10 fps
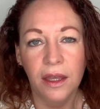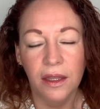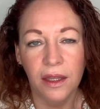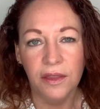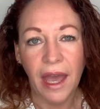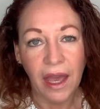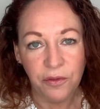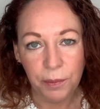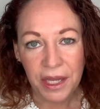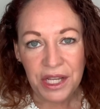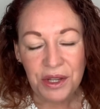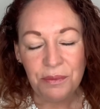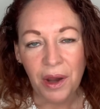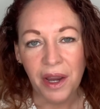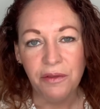that have been in
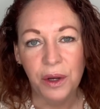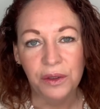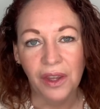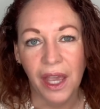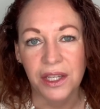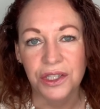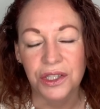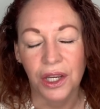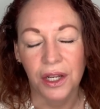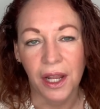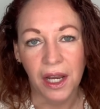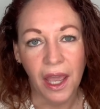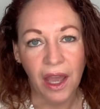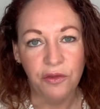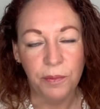my rotation and I
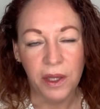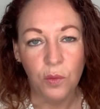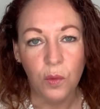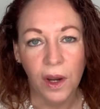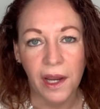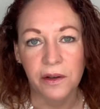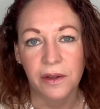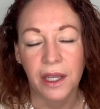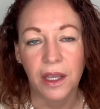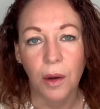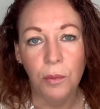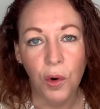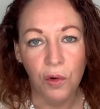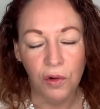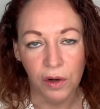have been wearing
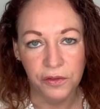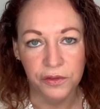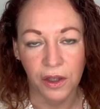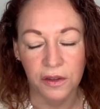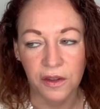more often.